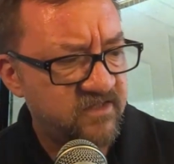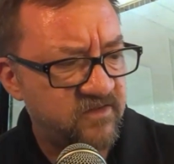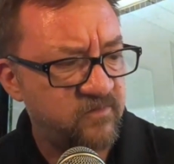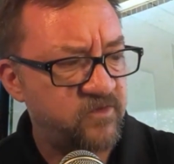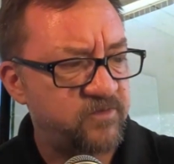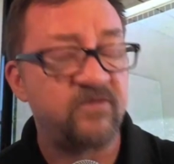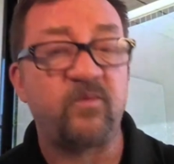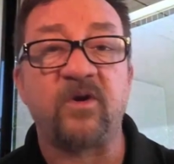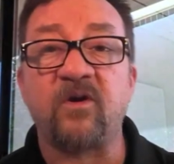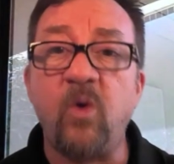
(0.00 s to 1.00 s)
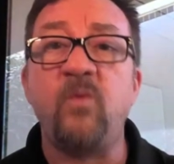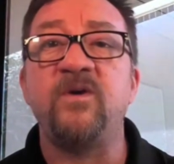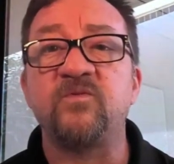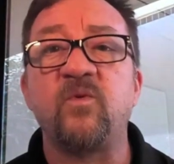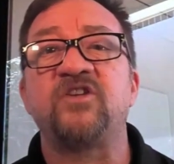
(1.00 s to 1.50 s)
So, which means we're
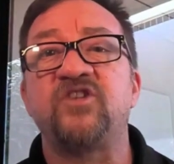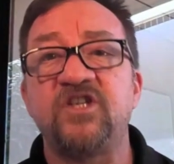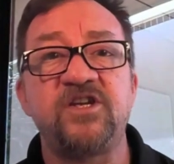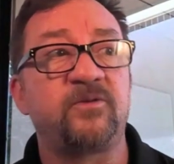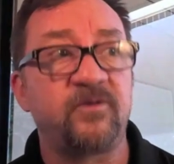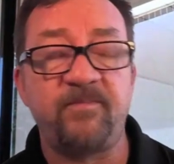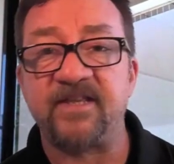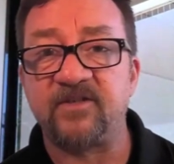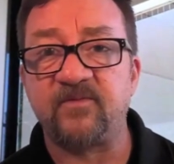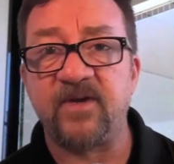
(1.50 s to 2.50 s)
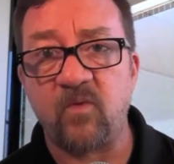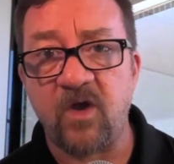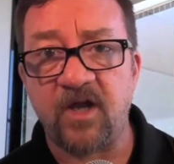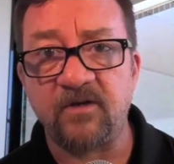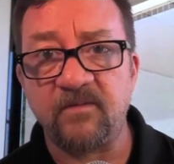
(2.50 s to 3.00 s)
always watching children and pets around
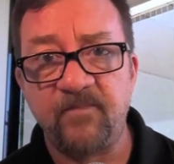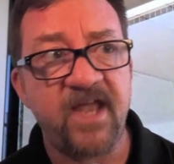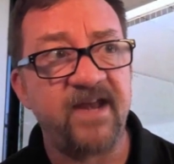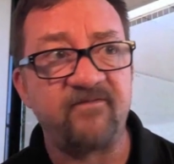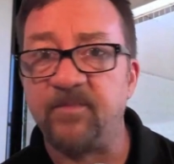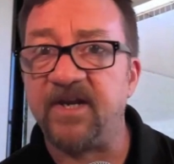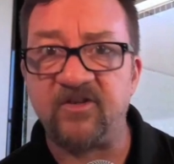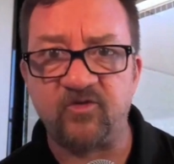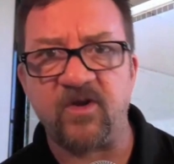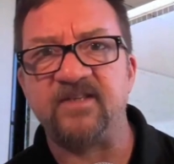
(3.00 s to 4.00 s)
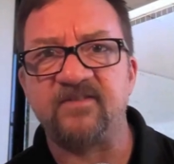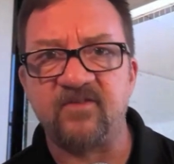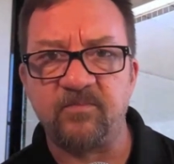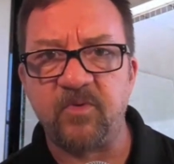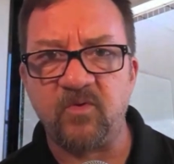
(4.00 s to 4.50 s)
water. Not everybody drains
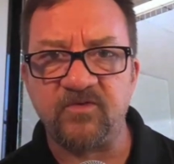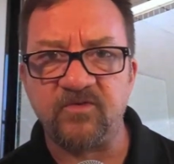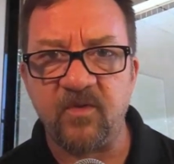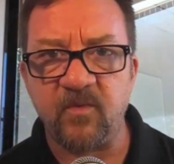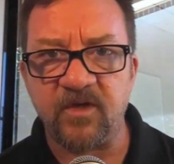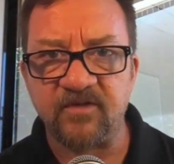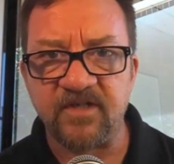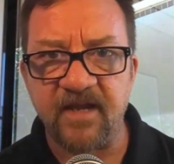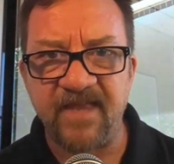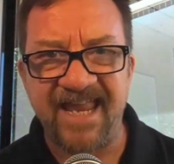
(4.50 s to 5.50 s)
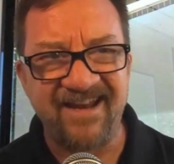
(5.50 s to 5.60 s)
their pools in the wintertime.